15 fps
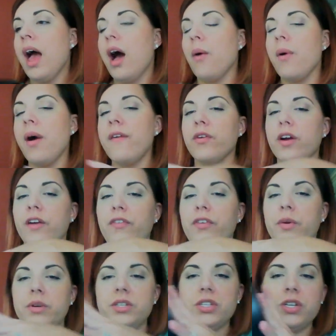however if
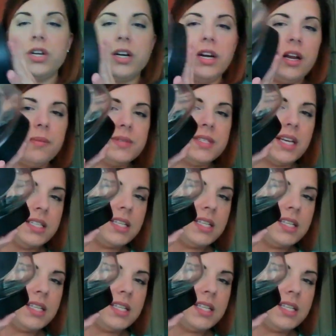you were to turn it upside